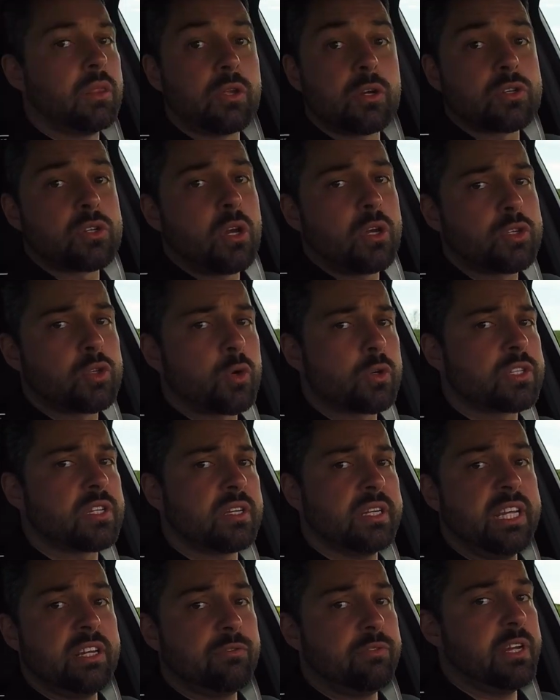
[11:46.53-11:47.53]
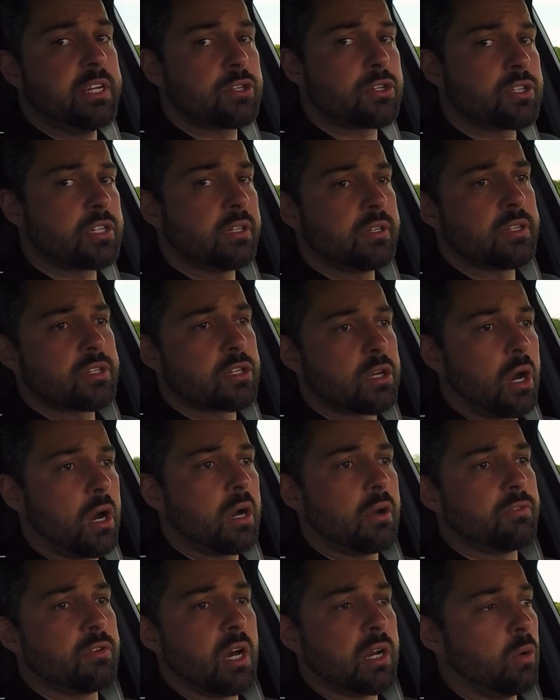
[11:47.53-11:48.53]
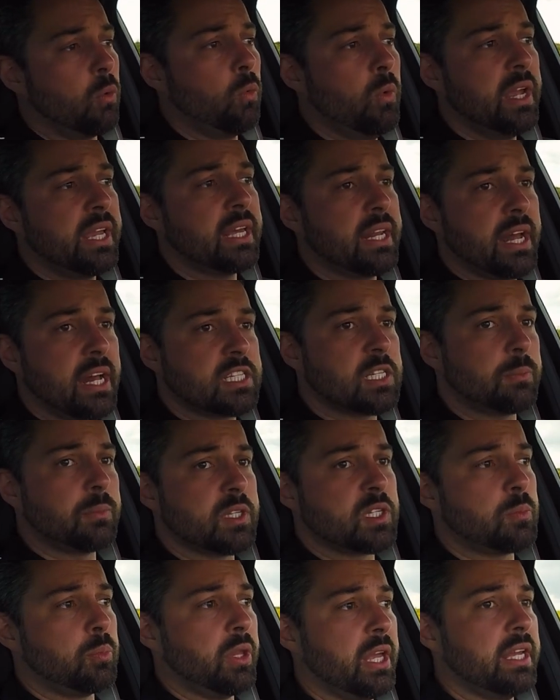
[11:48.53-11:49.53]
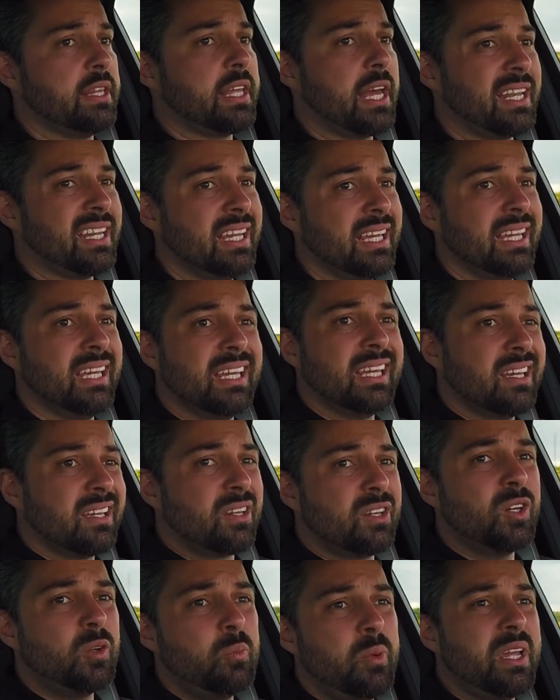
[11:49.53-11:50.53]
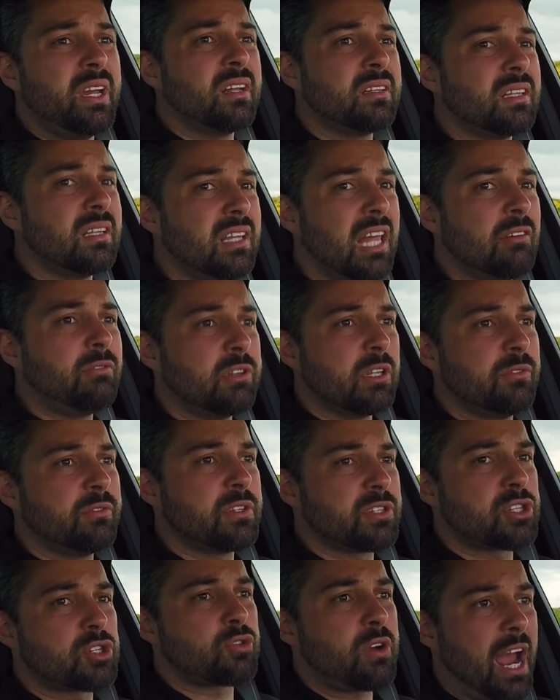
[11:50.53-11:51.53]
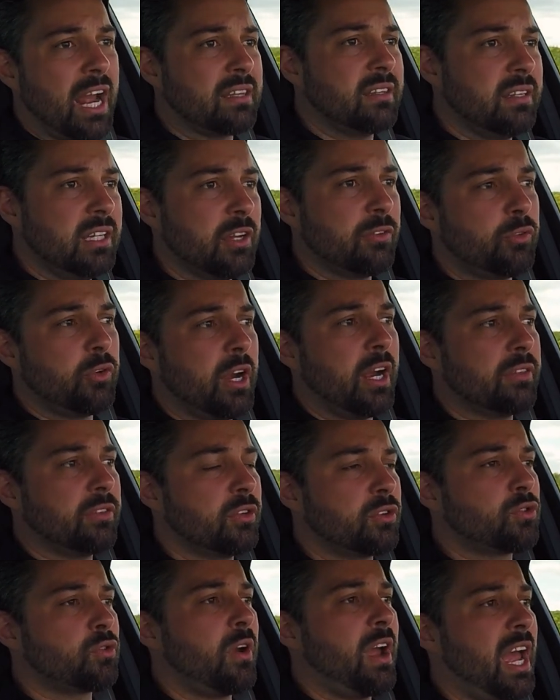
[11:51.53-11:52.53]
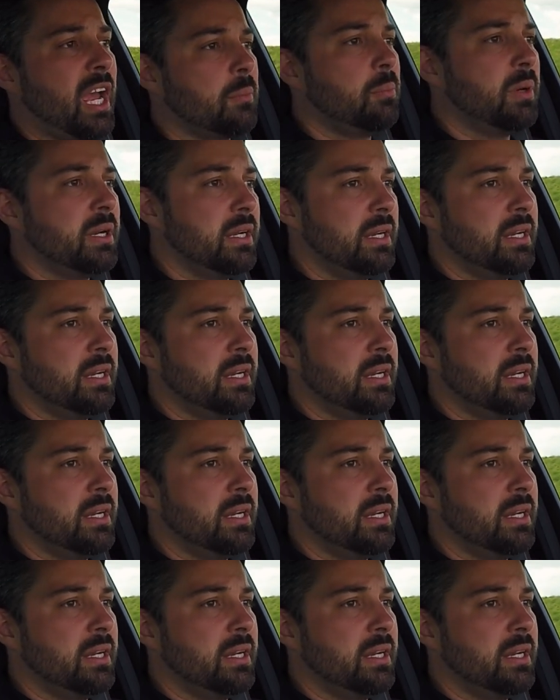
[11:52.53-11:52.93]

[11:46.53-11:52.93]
There's all sorts of neat features in this car. I've got a wicked heads-up display that could be on the level of distracting if you're at the track, but